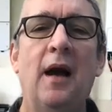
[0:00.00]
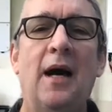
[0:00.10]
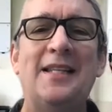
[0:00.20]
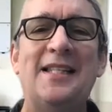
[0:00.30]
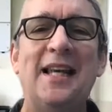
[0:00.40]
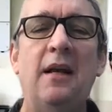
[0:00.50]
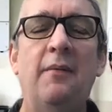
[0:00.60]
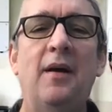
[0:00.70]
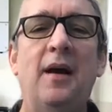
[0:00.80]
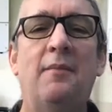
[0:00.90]
C.
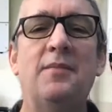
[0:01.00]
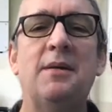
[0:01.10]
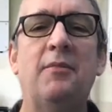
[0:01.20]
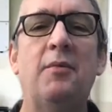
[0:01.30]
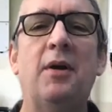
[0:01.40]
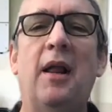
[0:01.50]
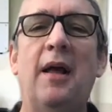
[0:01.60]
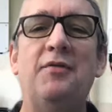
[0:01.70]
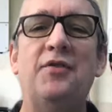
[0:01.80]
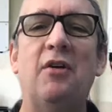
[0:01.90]
Some of them
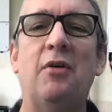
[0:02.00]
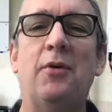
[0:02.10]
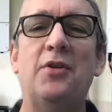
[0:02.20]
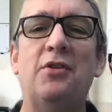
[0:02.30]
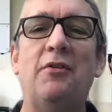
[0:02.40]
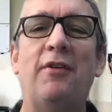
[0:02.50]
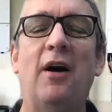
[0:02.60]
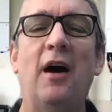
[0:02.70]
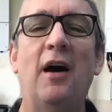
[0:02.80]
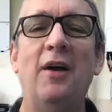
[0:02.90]
claim
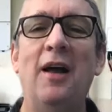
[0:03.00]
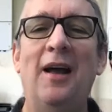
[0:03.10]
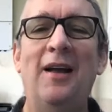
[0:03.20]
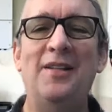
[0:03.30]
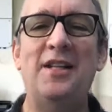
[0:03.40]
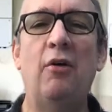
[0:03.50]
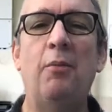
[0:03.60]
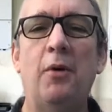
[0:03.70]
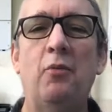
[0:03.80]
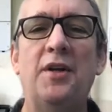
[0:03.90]
0.25.
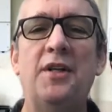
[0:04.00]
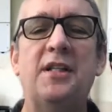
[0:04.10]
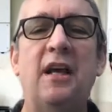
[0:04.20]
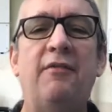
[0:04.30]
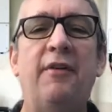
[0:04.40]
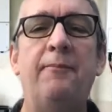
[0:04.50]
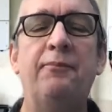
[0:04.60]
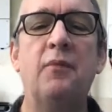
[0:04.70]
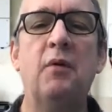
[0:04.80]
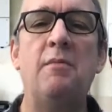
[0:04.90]
0.1 is safer.
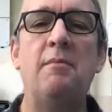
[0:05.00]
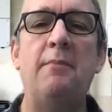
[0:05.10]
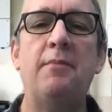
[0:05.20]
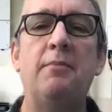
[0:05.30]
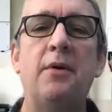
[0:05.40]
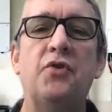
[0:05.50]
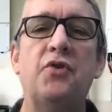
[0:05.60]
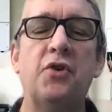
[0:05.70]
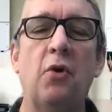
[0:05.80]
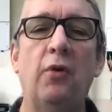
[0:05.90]
Remember,
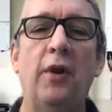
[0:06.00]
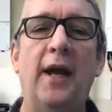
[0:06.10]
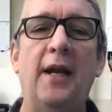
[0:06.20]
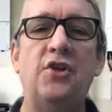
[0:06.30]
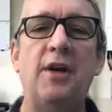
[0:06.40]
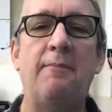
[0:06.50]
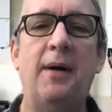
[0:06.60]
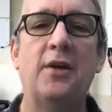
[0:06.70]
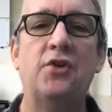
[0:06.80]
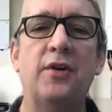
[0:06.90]
most solar AGM
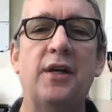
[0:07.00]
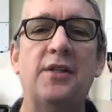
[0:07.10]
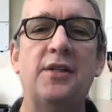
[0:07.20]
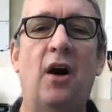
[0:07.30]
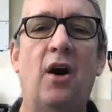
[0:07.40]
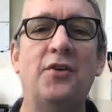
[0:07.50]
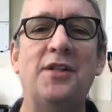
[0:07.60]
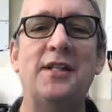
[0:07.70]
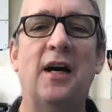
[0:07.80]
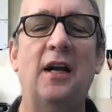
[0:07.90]
batteries are
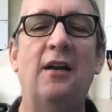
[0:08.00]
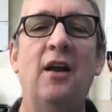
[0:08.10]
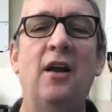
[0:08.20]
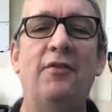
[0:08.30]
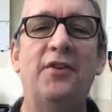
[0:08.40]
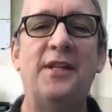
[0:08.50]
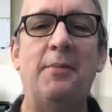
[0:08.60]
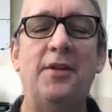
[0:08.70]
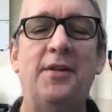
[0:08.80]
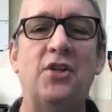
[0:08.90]
designed for
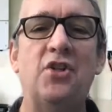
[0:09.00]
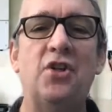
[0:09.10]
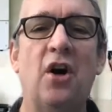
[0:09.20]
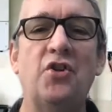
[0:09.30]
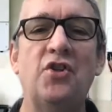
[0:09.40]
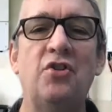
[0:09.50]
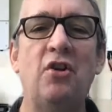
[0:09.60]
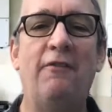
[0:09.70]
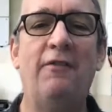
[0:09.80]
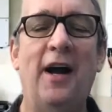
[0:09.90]
depth of discharge,
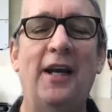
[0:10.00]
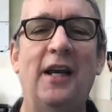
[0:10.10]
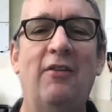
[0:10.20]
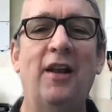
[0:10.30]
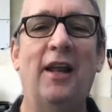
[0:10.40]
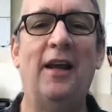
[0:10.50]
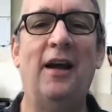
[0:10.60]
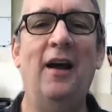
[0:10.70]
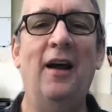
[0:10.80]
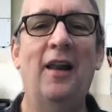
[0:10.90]
not for high current, like
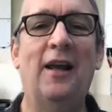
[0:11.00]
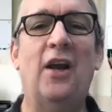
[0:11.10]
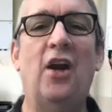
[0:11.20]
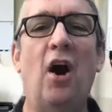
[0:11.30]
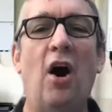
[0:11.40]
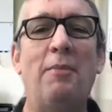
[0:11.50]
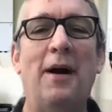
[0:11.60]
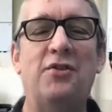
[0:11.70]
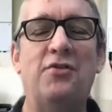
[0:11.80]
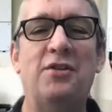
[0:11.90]
a car
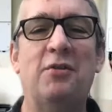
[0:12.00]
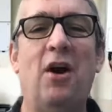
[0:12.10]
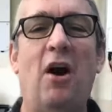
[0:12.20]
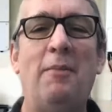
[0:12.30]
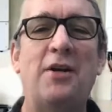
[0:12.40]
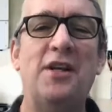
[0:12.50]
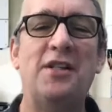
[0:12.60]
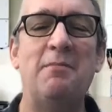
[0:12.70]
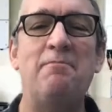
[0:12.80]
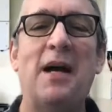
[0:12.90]
battery. So a car battery
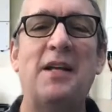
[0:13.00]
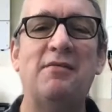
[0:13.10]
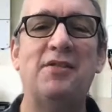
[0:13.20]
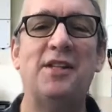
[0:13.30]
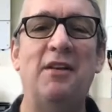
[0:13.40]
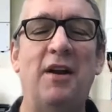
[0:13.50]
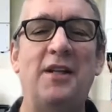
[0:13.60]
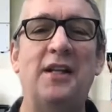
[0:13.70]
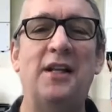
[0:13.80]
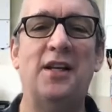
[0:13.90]
has a massive C
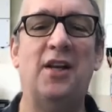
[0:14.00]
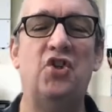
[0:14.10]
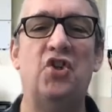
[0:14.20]
rating because it can